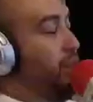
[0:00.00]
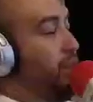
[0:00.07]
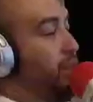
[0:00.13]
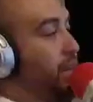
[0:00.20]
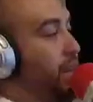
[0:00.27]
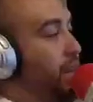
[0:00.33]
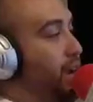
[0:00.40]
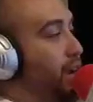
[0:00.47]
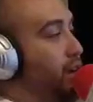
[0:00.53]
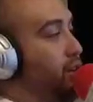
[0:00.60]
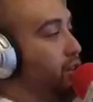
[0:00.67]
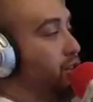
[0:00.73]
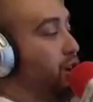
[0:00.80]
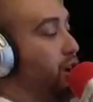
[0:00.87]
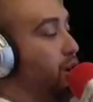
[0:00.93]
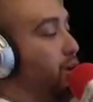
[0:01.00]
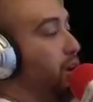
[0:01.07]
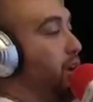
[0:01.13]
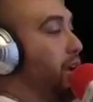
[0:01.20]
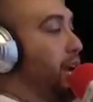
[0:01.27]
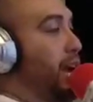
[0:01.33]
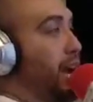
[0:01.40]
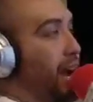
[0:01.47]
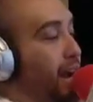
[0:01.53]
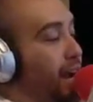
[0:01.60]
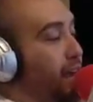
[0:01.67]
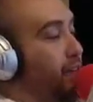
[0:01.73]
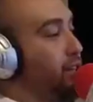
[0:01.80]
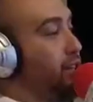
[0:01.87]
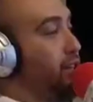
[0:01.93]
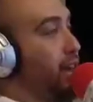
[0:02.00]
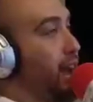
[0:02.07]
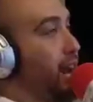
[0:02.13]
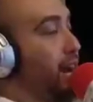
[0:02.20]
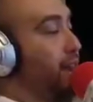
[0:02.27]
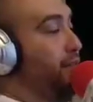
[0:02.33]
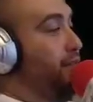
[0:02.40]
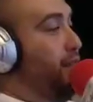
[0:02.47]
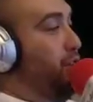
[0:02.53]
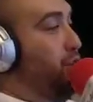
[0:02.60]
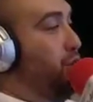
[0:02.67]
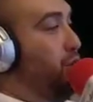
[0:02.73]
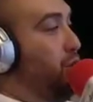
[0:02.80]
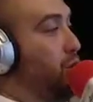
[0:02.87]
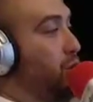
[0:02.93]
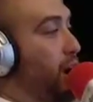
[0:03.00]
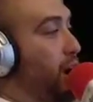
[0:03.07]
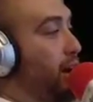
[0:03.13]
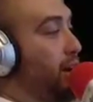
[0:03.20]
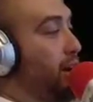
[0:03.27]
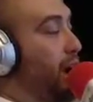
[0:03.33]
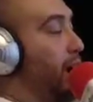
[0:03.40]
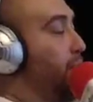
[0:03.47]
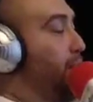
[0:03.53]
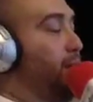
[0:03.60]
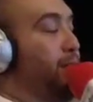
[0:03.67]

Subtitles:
a decade or so and not have things you regret. I mean,